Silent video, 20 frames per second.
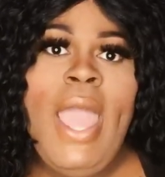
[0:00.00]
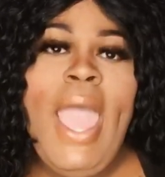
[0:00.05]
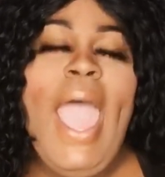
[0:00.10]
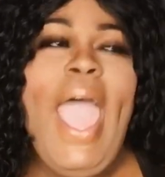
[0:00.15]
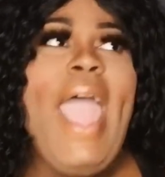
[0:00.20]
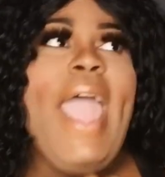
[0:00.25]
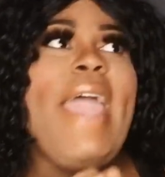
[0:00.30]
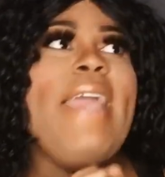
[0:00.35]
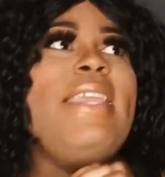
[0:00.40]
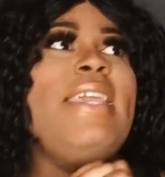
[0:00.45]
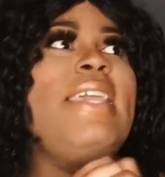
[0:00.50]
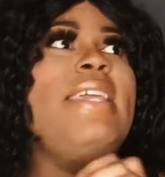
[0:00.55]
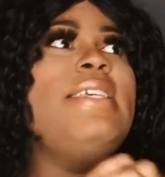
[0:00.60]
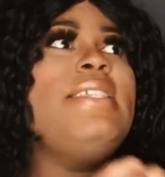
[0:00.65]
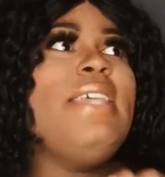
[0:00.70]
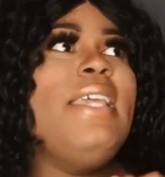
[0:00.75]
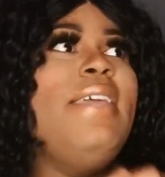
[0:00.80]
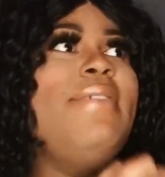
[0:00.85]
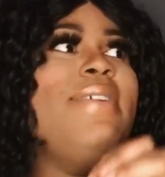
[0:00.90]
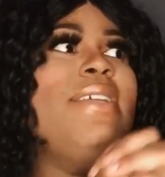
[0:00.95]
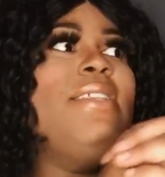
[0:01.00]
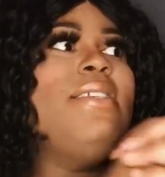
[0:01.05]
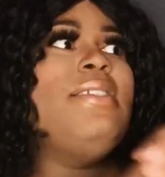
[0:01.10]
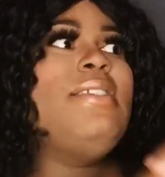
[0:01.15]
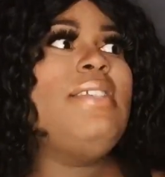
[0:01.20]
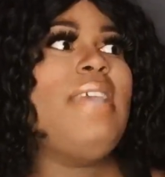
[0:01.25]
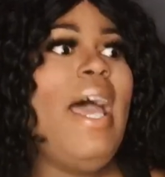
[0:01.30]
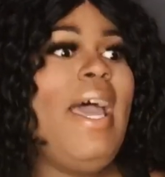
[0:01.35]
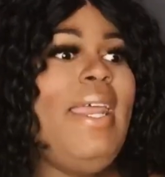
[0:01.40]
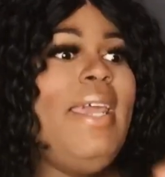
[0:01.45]
And he's even
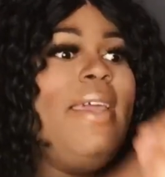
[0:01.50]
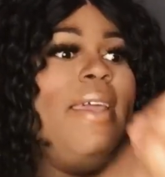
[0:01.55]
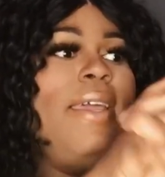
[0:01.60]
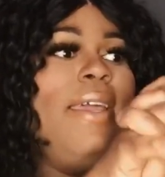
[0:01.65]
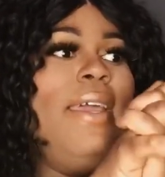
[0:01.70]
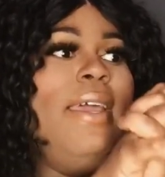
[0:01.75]
said it